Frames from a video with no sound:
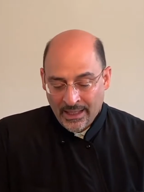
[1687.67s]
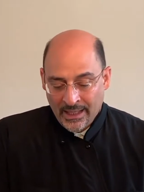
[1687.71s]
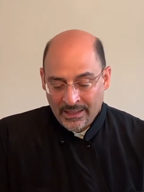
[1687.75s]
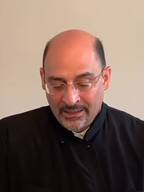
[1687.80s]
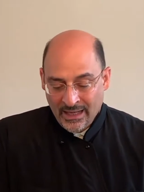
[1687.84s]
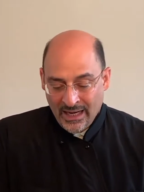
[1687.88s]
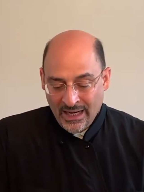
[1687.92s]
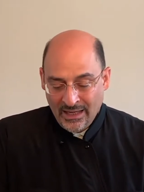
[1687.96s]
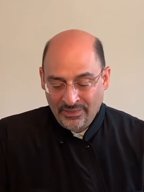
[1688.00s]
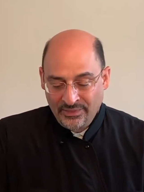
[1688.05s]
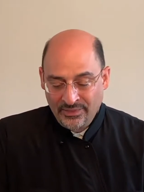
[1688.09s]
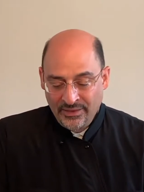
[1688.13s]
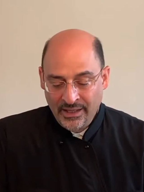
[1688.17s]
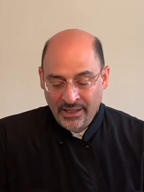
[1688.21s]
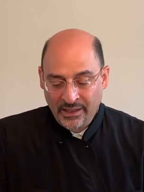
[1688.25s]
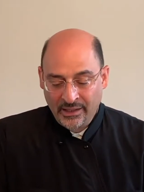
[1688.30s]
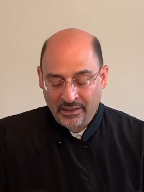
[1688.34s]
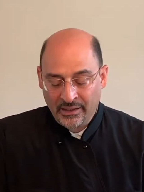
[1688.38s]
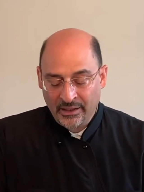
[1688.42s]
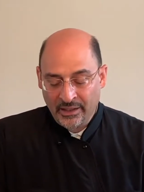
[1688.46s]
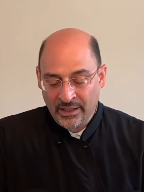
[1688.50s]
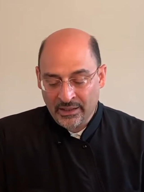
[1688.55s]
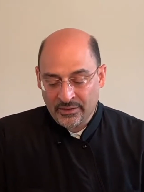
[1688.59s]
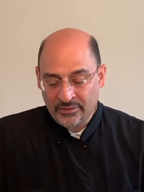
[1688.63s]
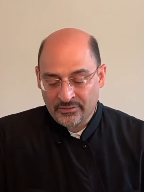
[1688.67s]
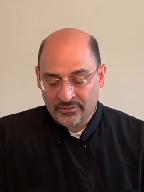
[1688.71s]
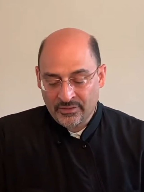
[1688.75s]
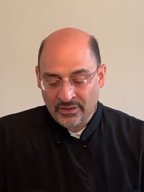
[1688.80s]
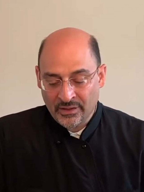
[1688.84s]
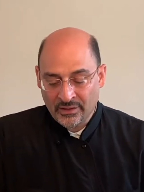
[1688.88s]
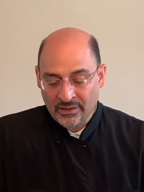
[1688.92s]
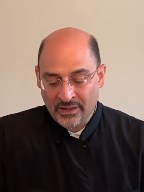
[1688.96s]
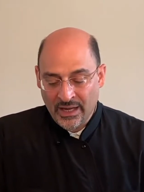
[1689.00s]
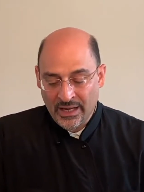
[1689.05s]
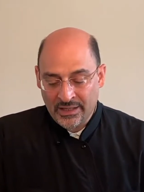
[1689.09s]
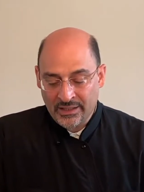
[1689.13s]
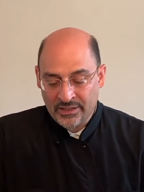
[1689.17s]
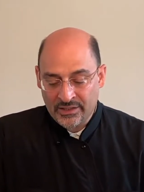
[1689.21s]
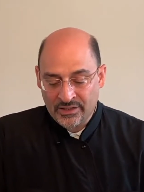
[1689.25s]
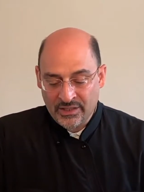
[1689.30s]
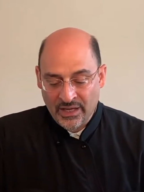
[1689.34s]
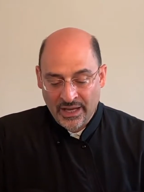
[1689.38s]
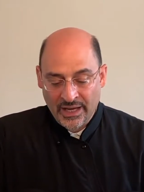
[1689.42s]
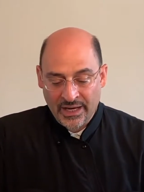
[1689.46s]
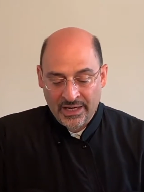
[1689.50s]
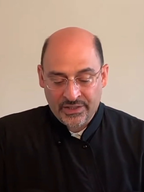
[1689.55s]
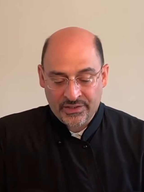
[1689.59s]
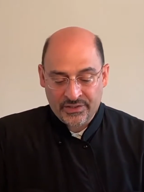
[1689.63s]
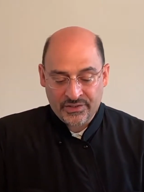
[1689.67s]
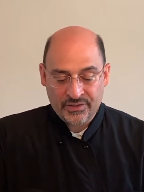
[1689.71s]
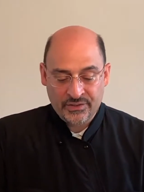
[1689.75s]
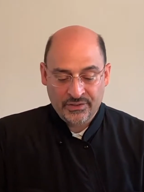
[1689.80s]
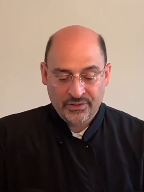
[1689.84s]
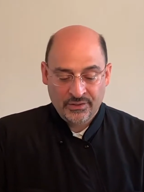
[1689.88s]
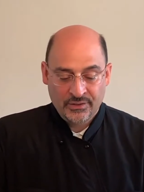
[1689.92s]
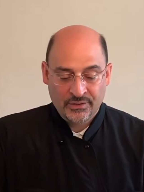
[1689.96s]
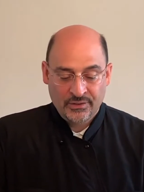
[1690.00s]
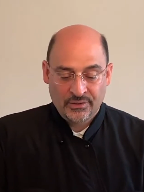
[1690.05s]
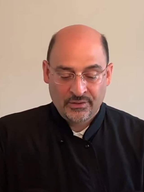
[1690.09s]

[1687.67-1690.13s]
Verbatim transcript: And I think it uh, kind of ties